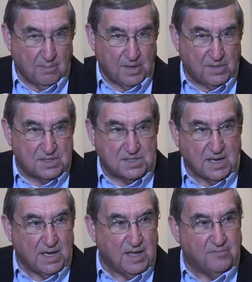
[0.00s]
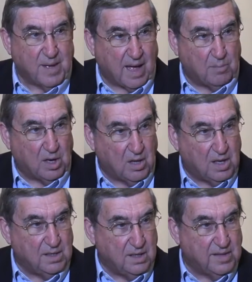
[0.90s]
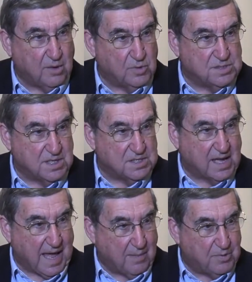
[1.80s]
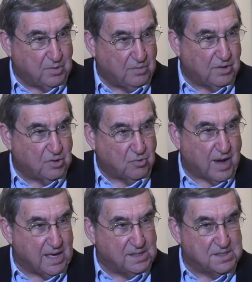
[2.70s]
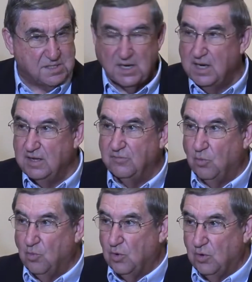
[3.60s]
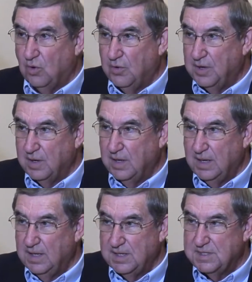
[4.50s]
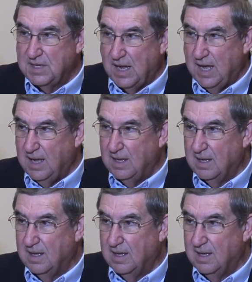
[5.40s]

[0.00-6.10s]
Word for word: But the city of Babylon, that was its capital, the grandest city of the world in its day,